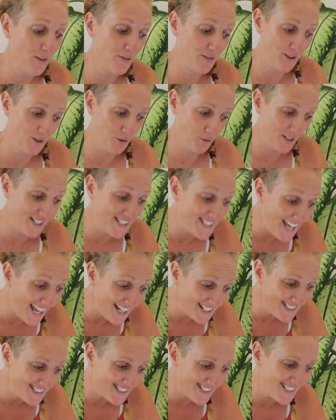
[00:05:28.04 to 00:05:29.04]
53
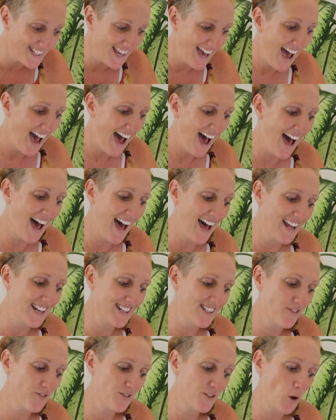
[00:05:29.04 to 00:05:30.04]
cents.
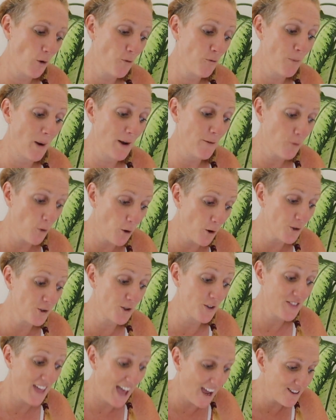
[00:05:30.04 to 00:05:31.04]
And so for my
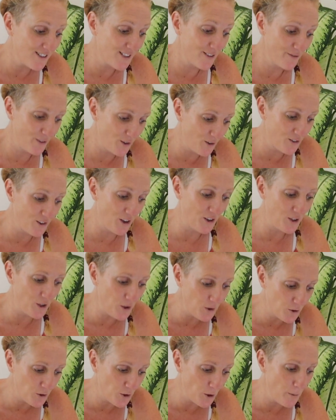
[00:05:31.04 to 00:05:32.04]
400,000 views on
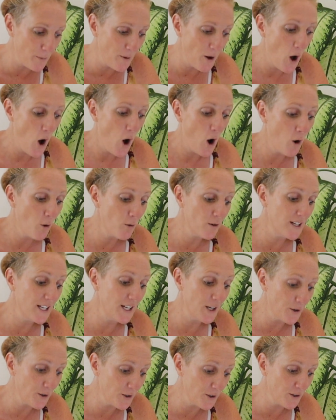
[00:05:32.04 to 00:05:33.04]
YouTube
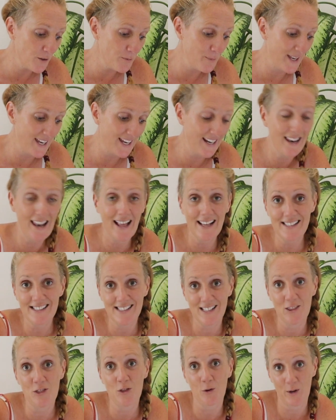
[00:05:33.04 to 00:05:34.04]
only earned me less
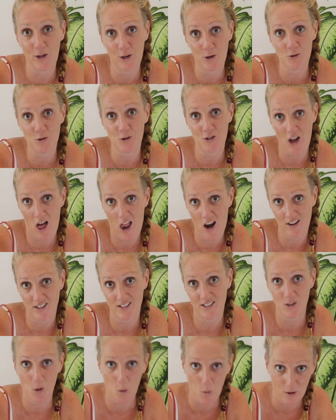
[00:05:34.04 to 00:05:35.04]
than
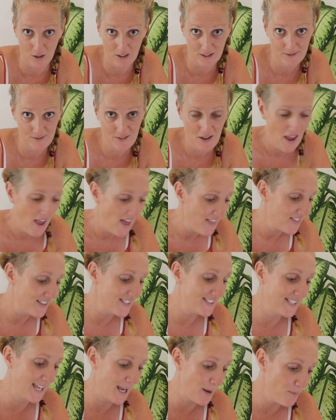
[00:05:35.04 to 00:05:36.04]
$300 total. The
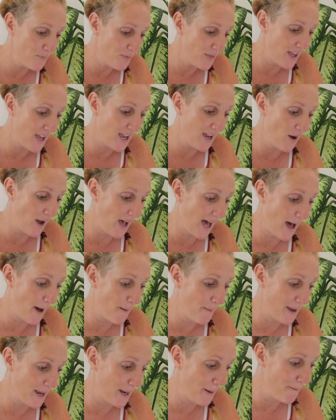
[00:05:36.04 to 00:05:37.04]
same thing
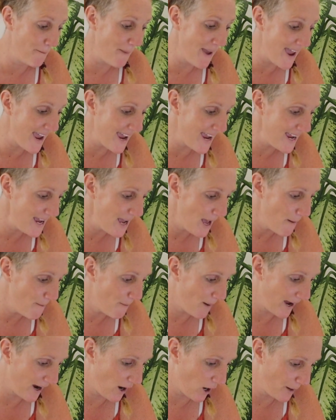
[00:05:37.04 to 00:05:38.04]
in May,
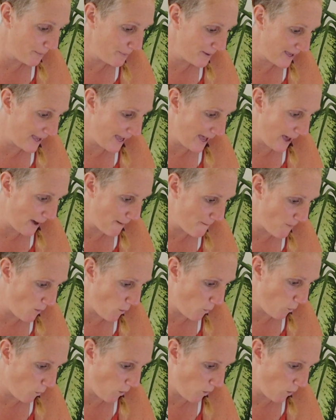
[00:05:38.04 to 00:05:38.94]
my RPM